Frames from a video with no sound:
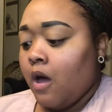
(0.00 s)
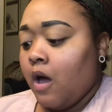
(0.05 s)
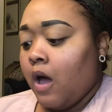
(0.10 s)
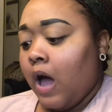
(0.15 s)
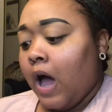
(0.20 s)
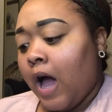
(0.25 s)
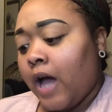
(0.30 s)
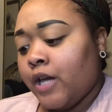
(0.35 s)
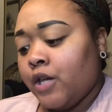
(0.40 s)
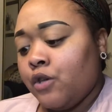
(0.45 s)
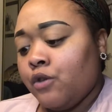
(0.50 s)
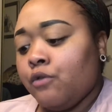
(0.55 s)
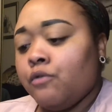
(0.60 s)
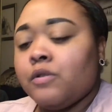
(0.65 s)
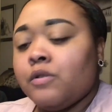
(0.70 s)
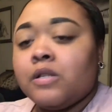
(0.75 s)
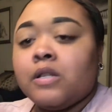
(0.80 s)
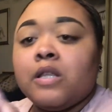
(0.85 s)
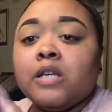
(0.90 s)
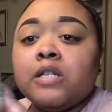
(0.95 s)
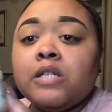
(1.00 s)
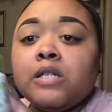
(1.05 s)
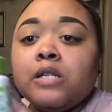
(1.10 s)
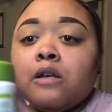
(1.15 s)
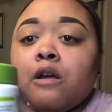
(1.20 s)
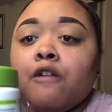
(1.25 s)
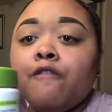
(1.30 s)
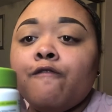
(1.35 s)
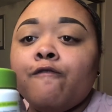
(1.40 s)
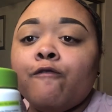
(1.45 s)
I use this
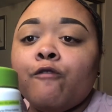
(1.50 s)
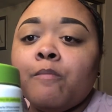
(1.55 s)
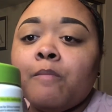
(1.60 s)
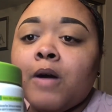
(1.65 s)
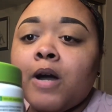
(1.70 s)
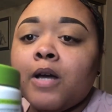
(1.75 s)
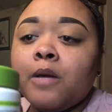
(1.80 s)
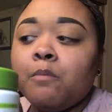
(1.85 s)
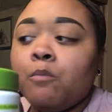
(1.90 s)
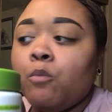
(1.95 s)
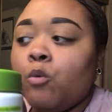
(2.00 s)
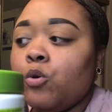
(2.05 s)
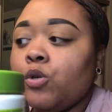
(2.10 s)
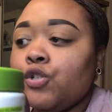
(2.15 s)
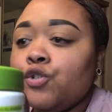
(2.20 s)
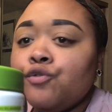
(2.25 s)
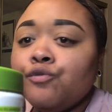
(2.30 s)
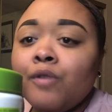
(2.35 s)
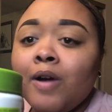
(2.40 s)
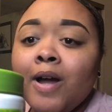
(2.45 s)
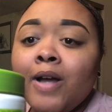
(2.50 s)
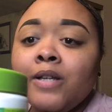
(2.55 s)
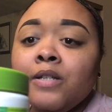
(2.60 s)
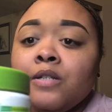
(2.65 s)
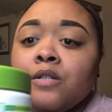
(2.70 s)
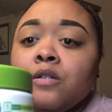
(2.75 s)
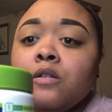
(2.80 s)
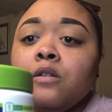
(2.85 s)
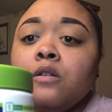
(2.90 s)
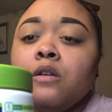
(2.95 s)
for my
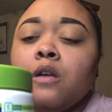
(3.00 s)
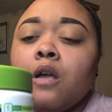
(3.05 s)
moisturizer.